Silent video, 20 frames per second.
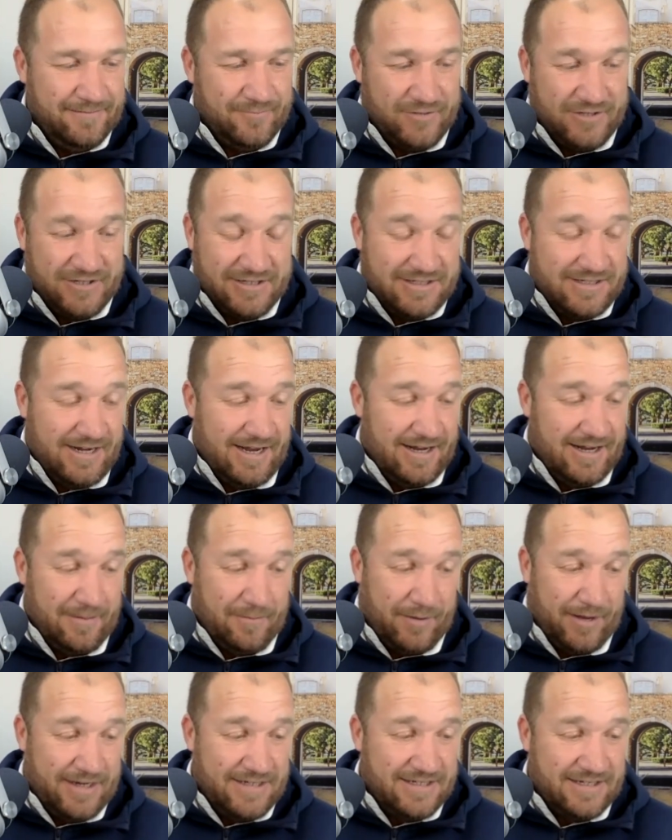just like a
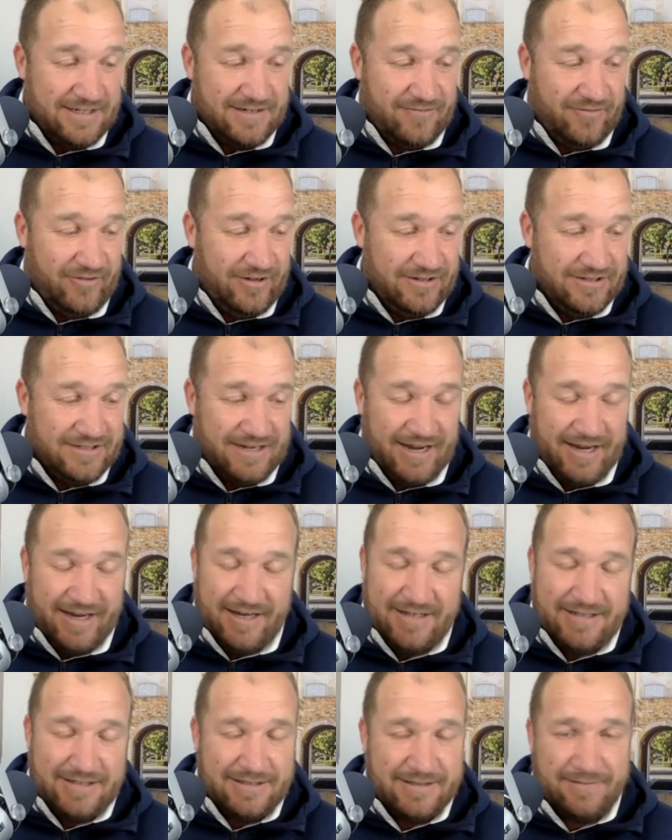place that feels like
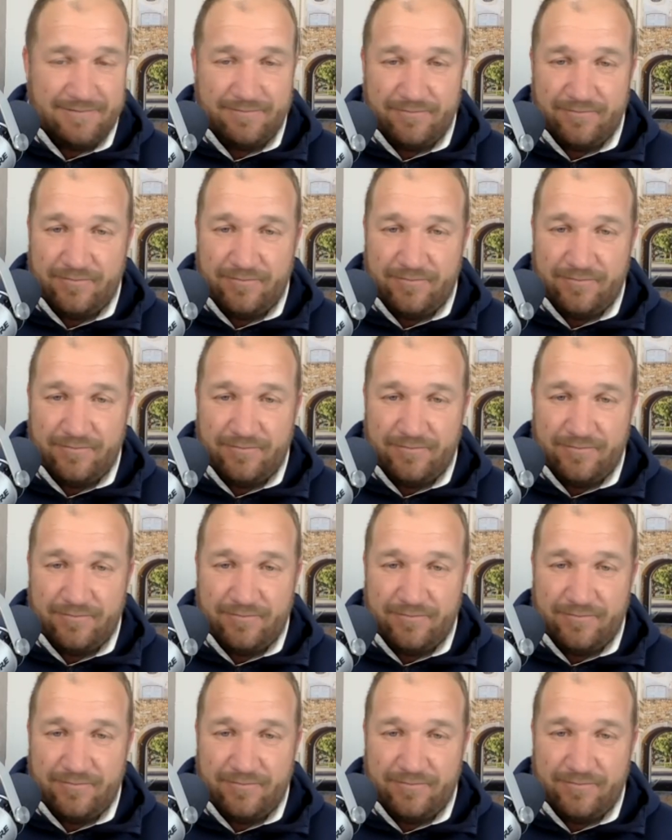it's